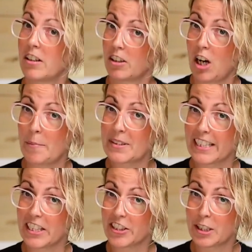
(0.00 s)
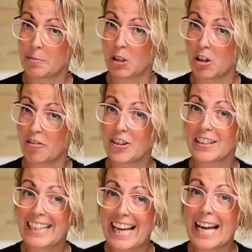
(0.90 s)
Compensation spillover
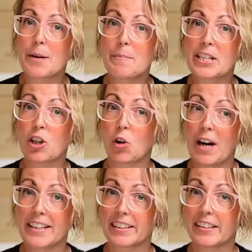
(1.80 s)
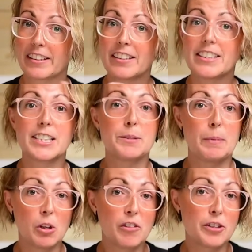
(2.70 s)
can be corrected.
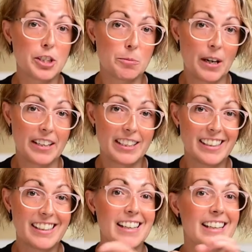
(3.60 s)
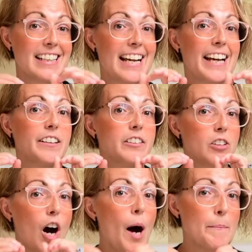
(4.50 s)
Spillover spreading
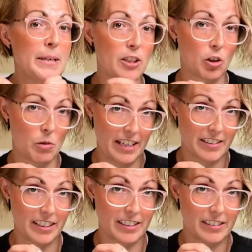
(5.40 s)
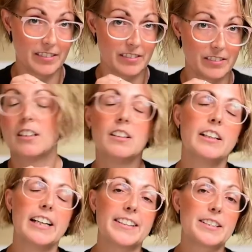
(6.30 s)
cannot be corrected.
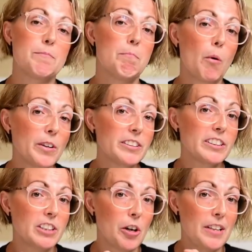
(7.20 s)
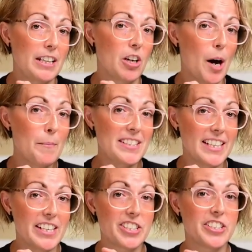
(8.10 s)
It is important to note that
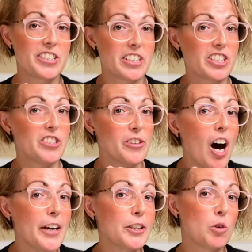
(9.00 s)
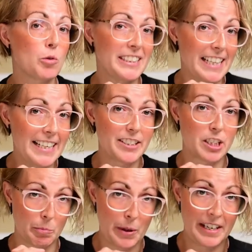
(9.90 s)
compensation does not create
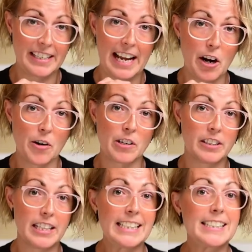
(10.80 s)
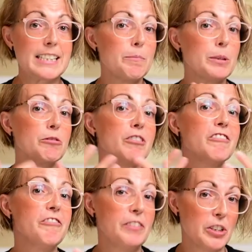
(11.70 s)
spreading error. It simply
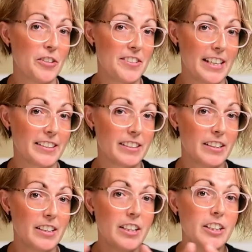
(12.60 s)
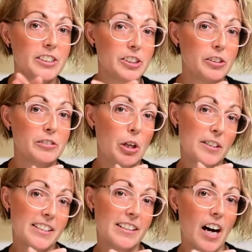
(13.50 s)
reveals it. So you'll
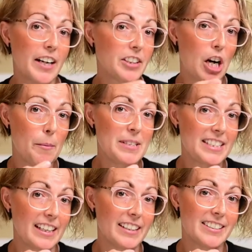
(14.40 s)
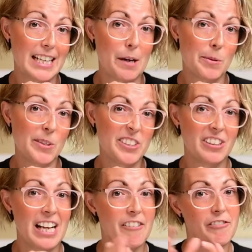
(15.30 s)
notice in uncompensated samples, you'll
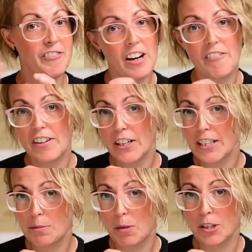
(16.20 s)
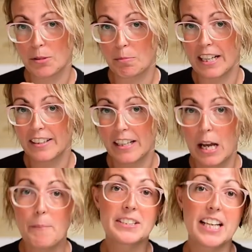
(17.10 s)
have a very small spread
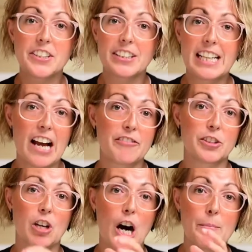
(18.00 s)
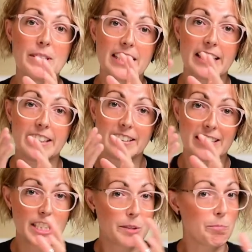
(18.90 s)
and potentially after compensating, the
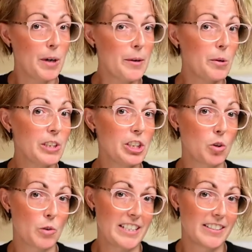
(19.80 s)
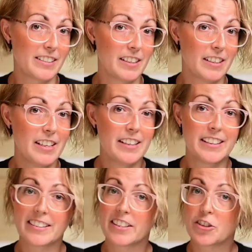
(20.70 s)
spread will increase.
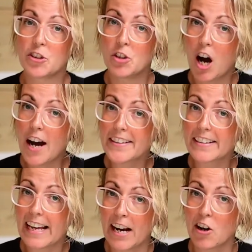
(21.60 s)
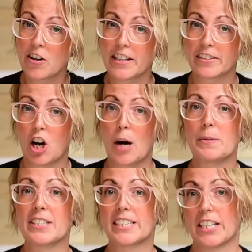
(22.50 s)
This is not an error in
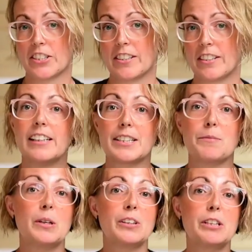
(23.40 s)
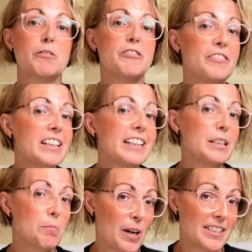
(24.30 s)
compensation. It's merely revealing
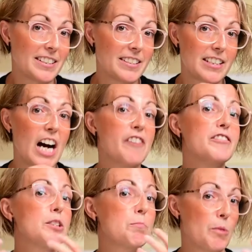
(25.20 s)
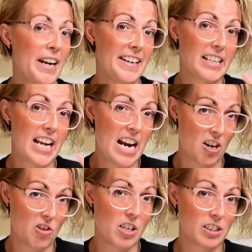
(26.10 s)
the presence of spreading
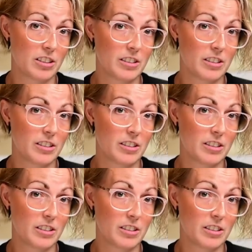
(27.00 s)
error.